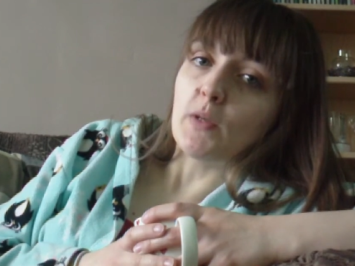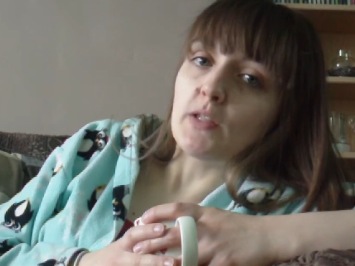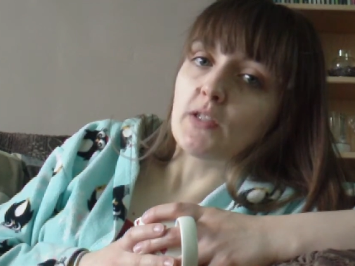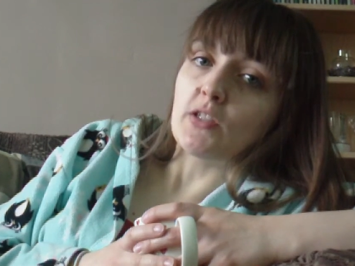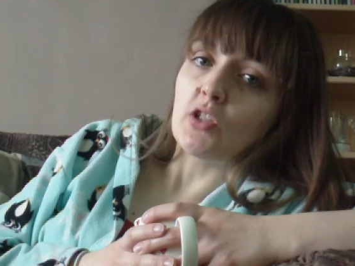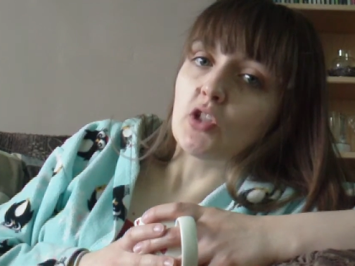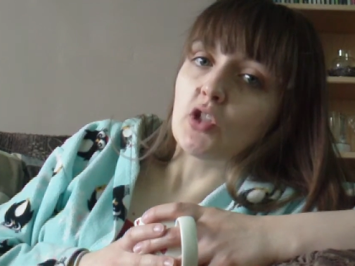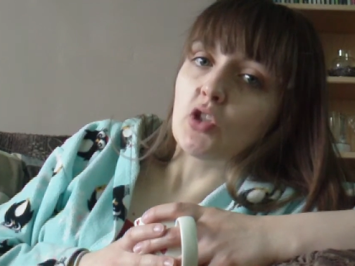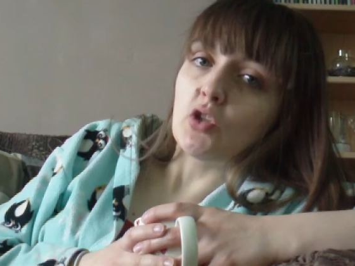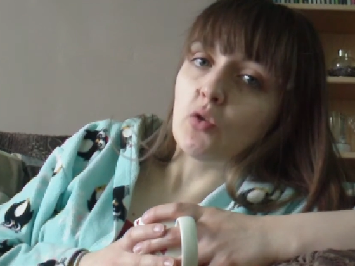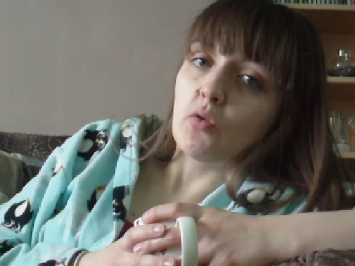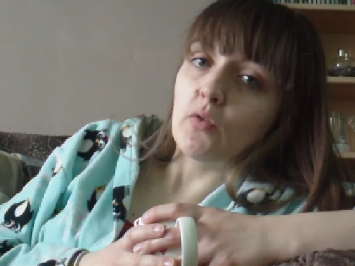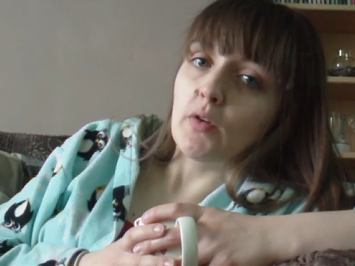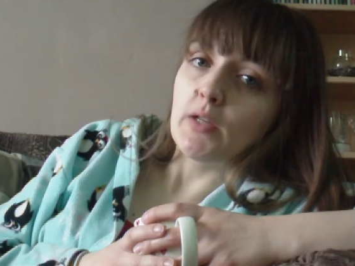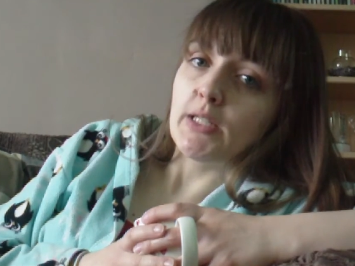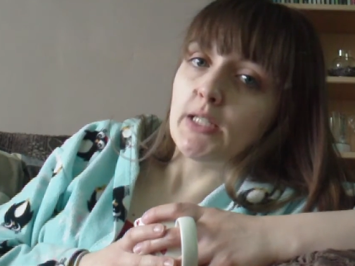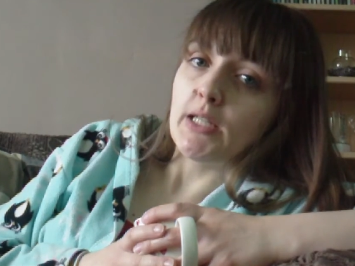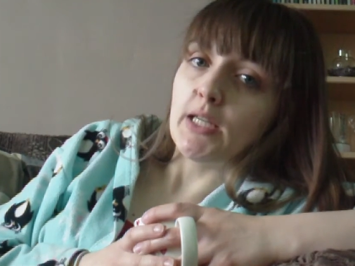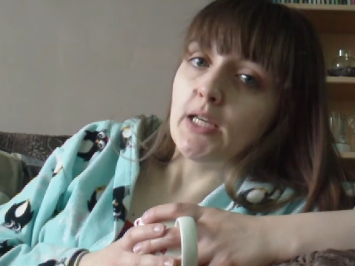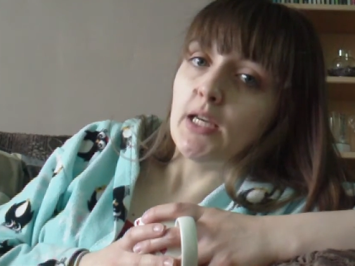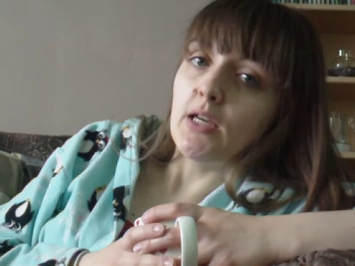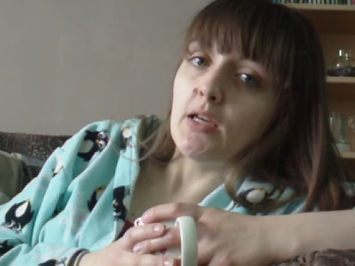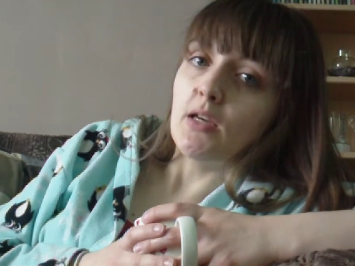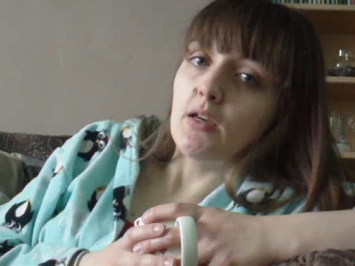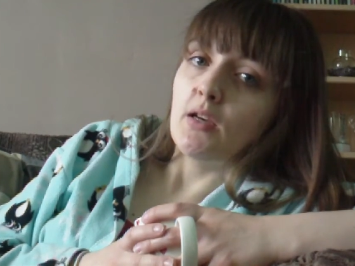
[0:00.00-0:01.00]

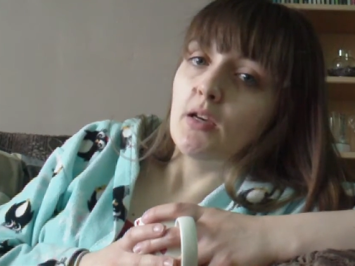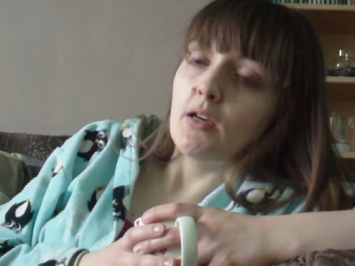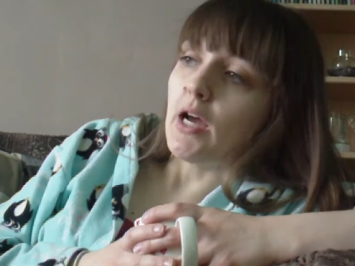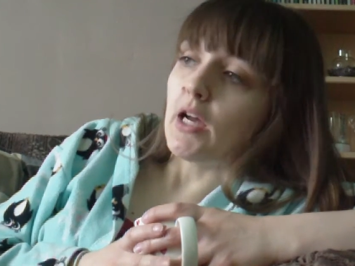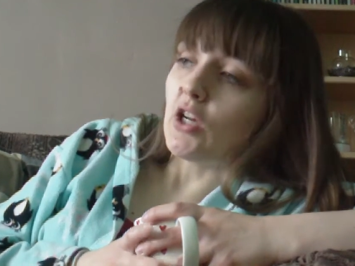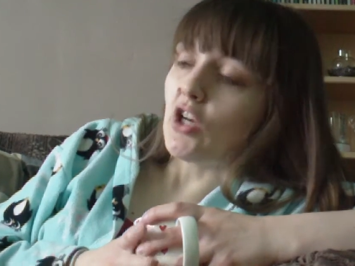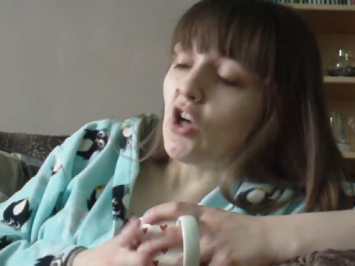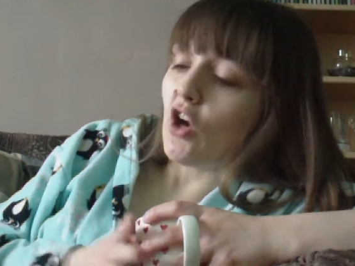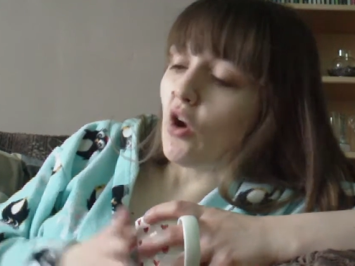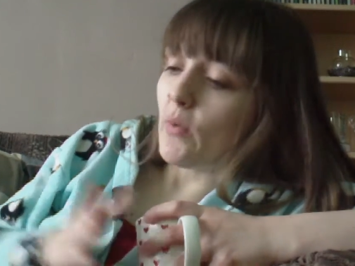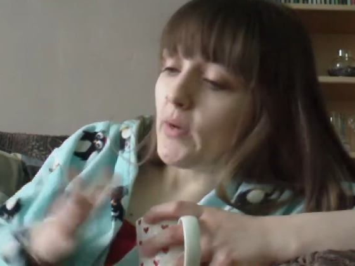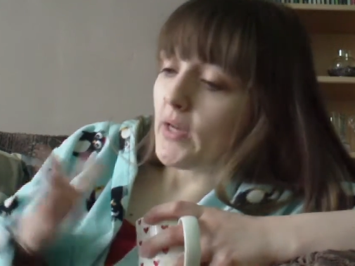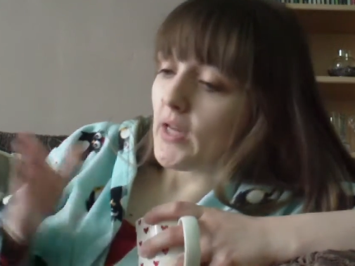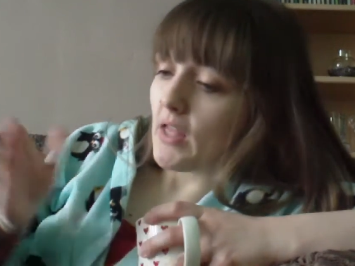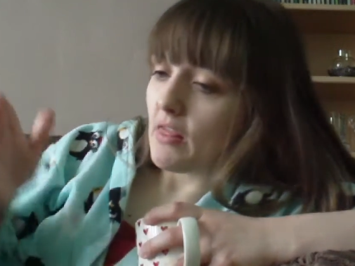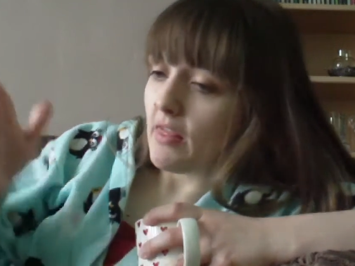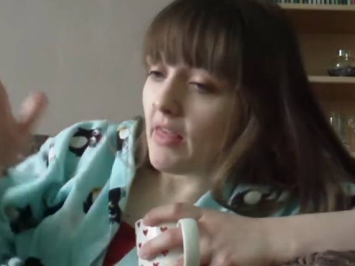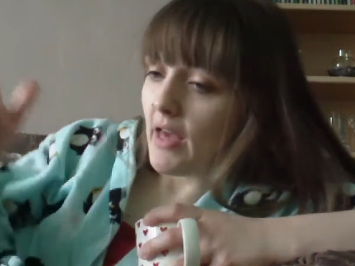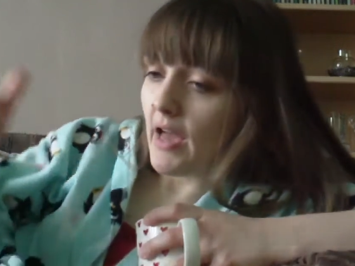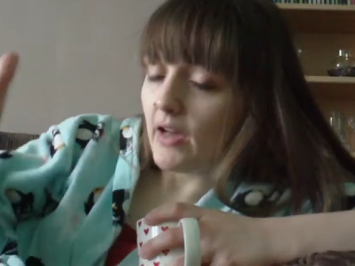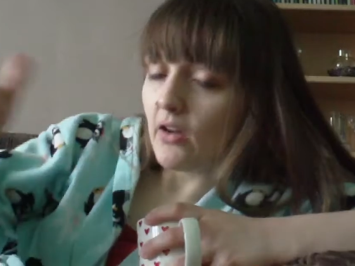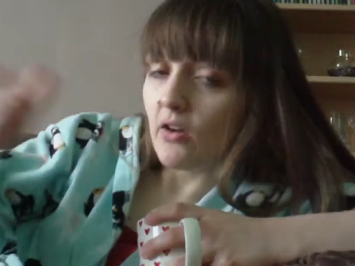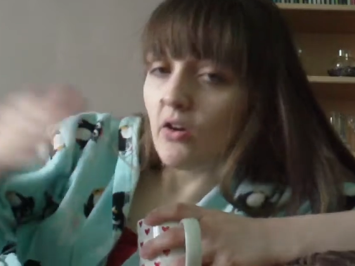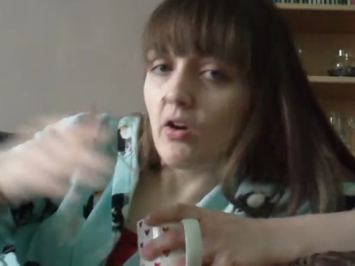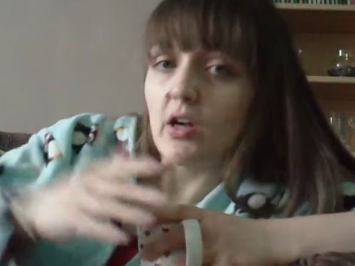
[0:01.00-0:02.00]
insecurity and go in at
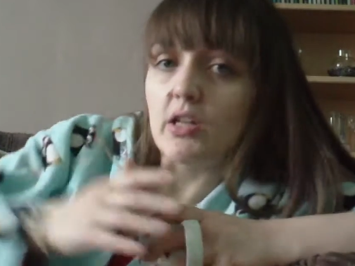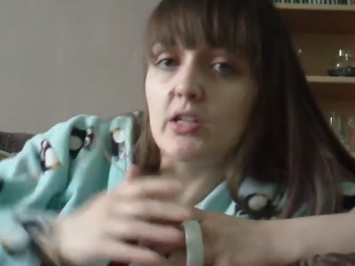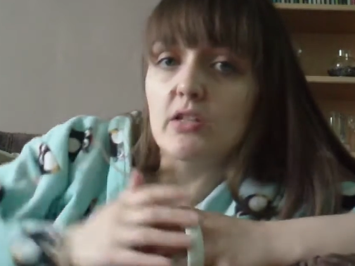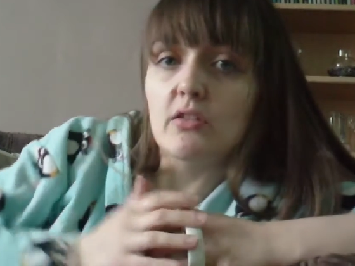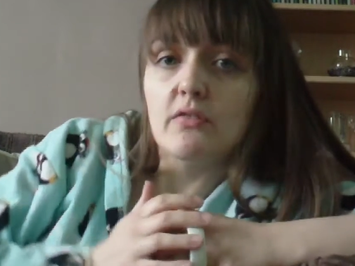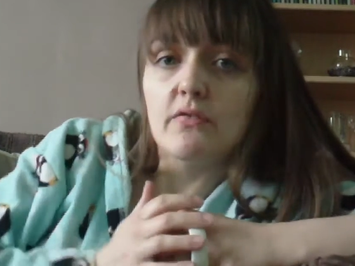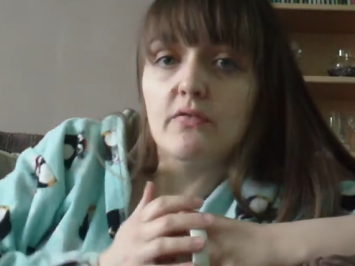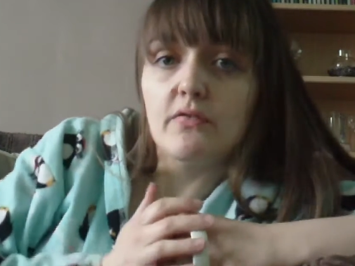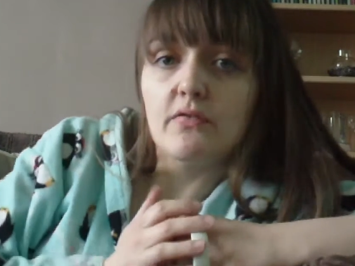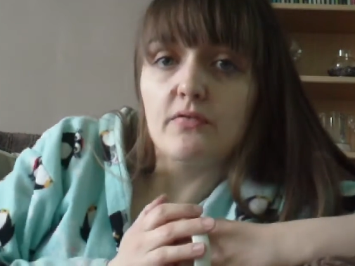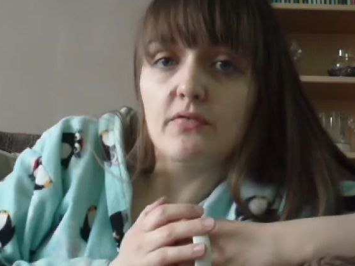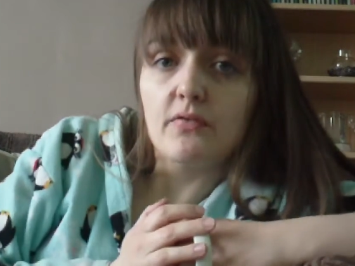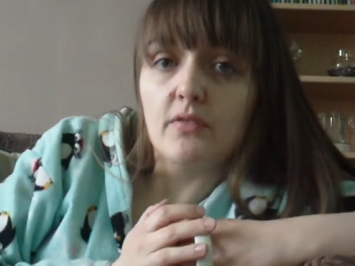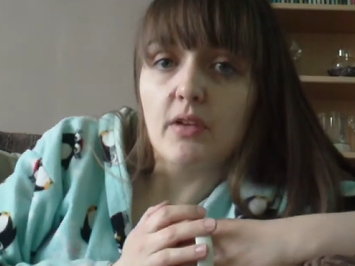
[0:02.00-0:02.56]
that kind of